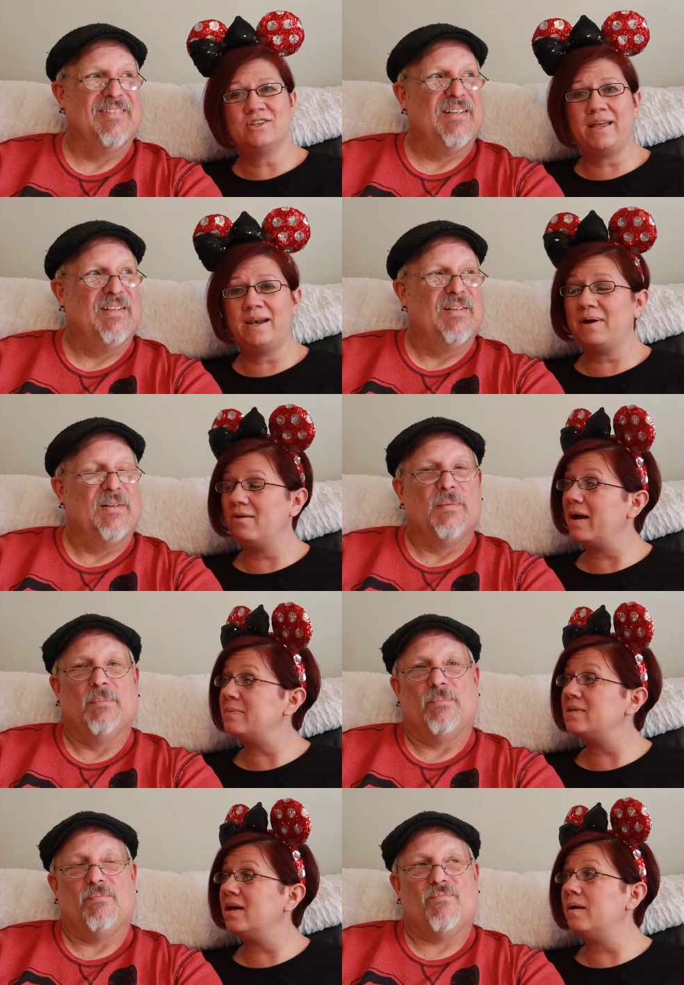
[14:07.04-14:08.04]
Speaker 1: so that about
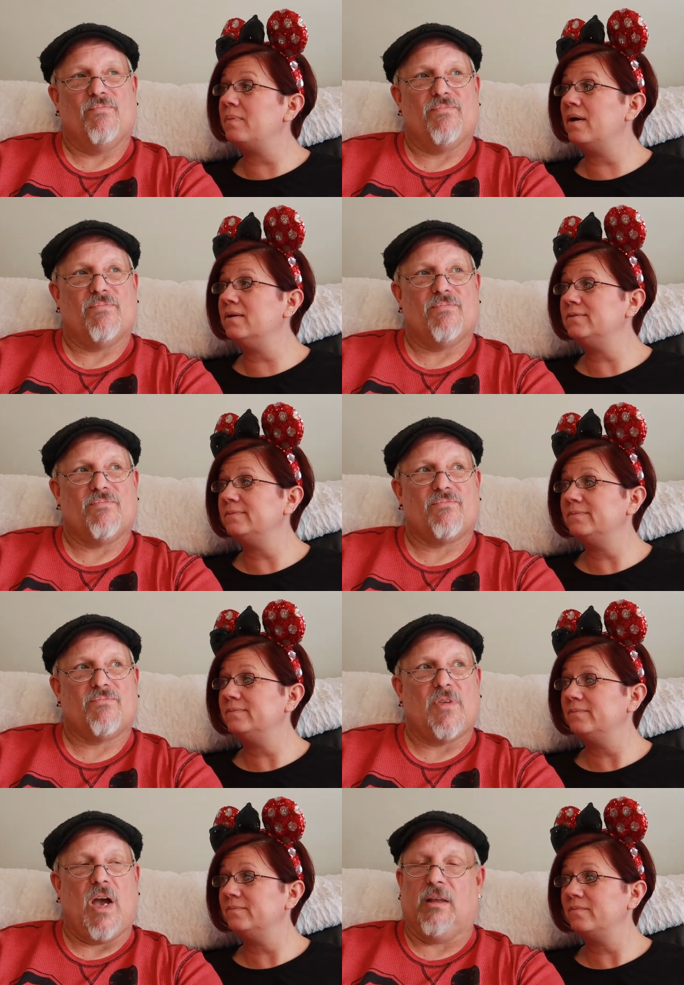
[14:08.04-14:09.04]
wraps it up, huh?
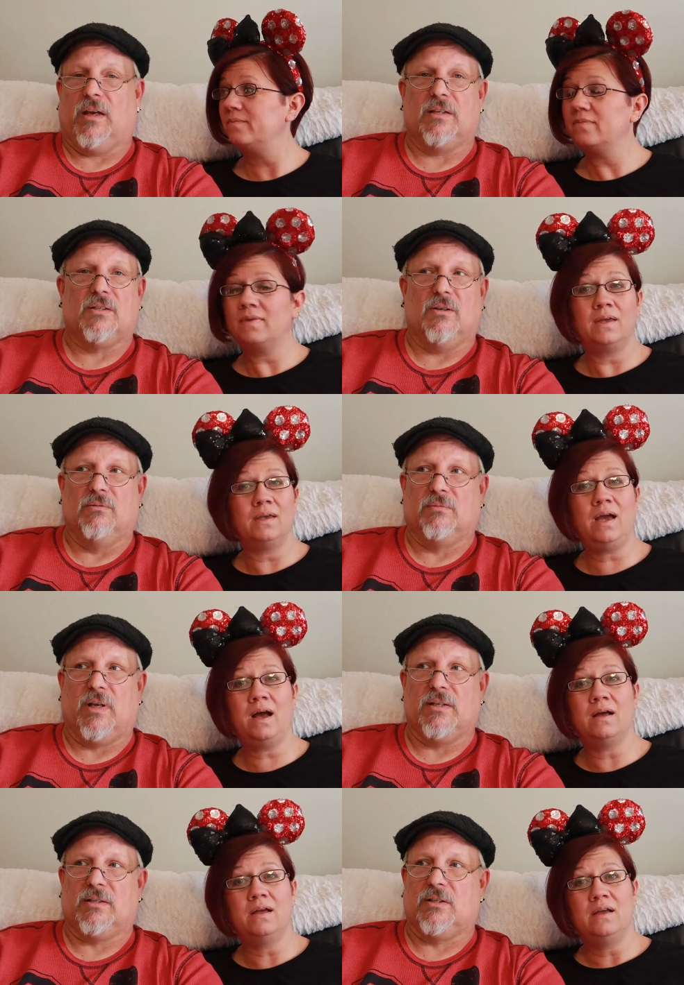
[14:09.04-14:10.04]
Speaker 2: Yeah, I guess so.
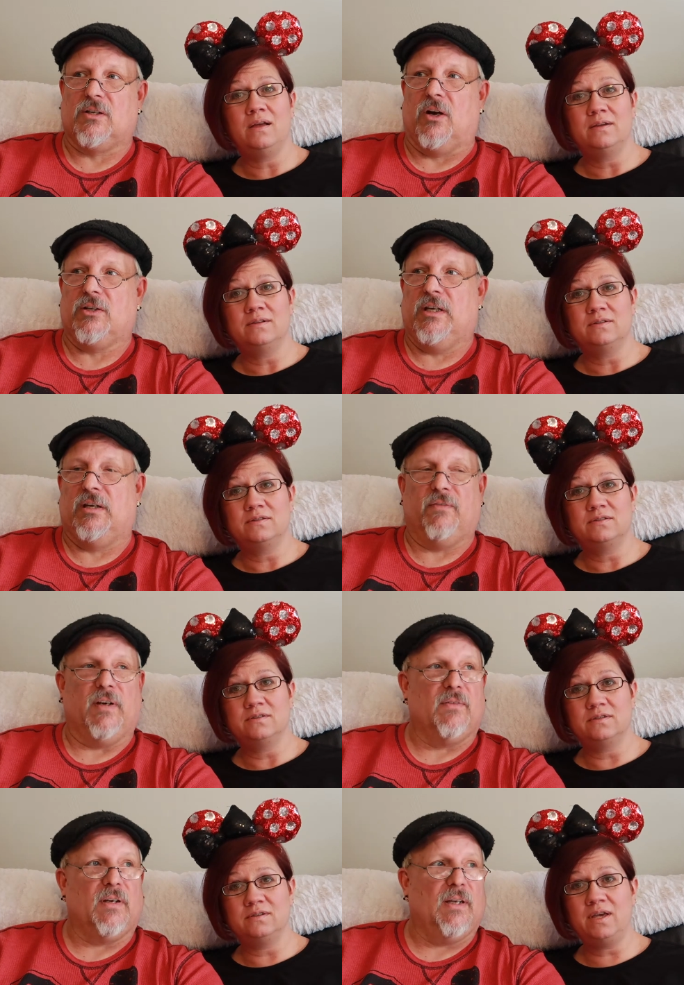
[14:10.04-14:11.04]
Yeah. That's, that's our 10
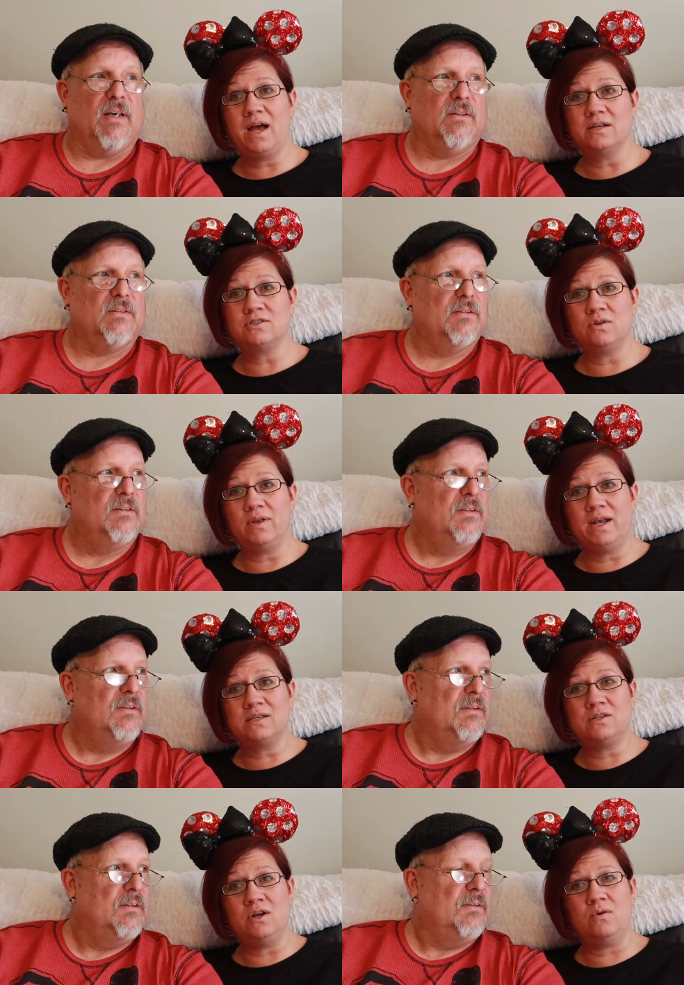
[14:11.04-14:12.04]
favorite things. Yeah, so
Speaker 1: let
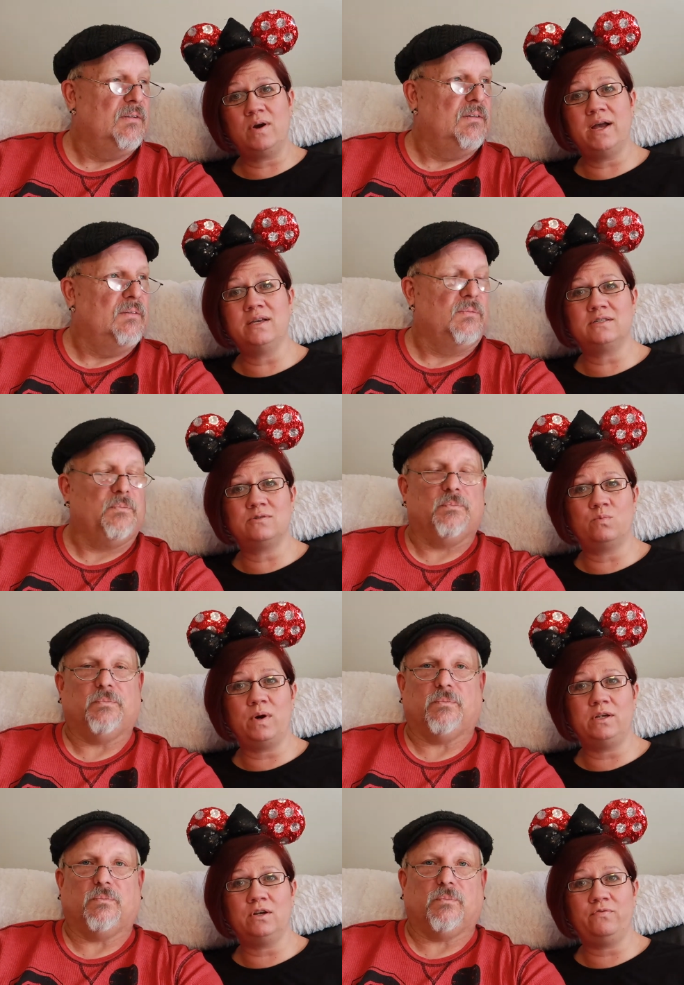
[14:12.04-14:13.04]
us know, guys,
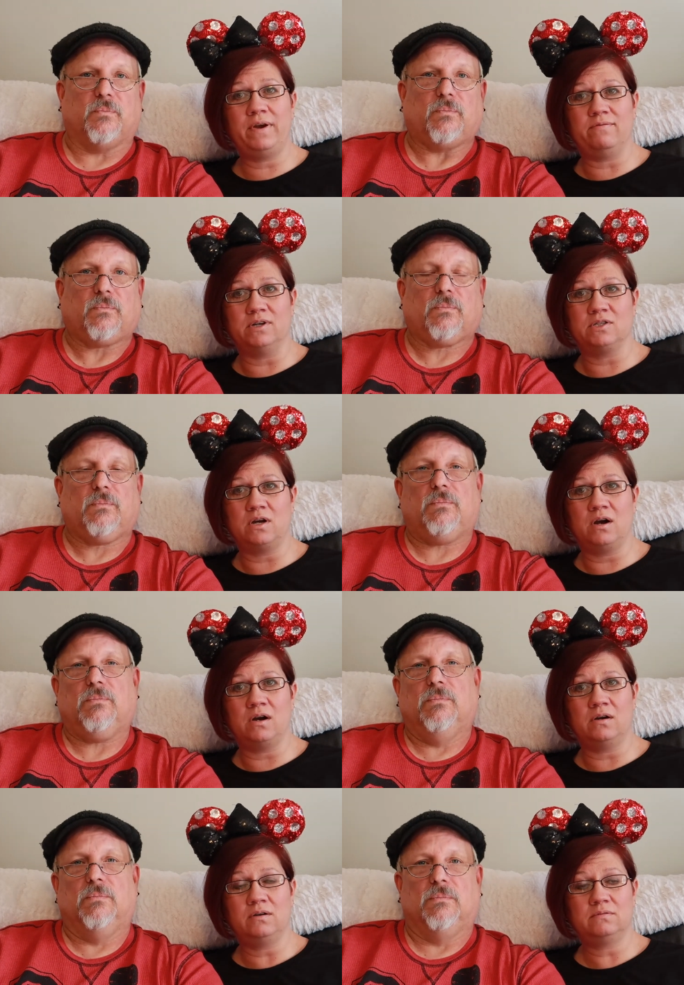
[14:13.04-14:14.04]
what your favorites
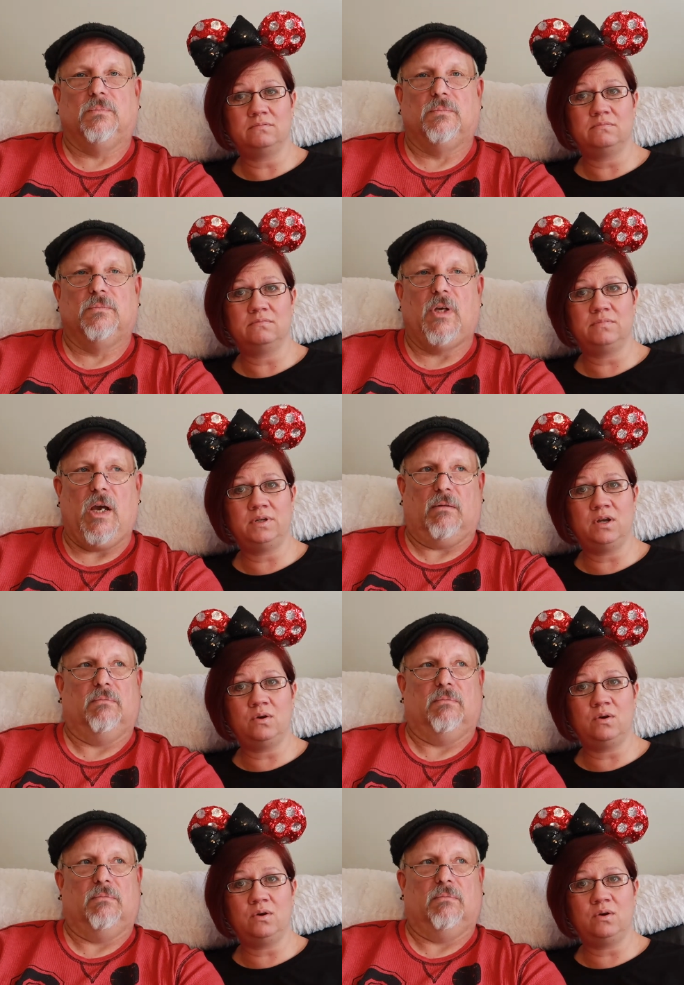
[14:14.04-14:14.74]
are. Yeah.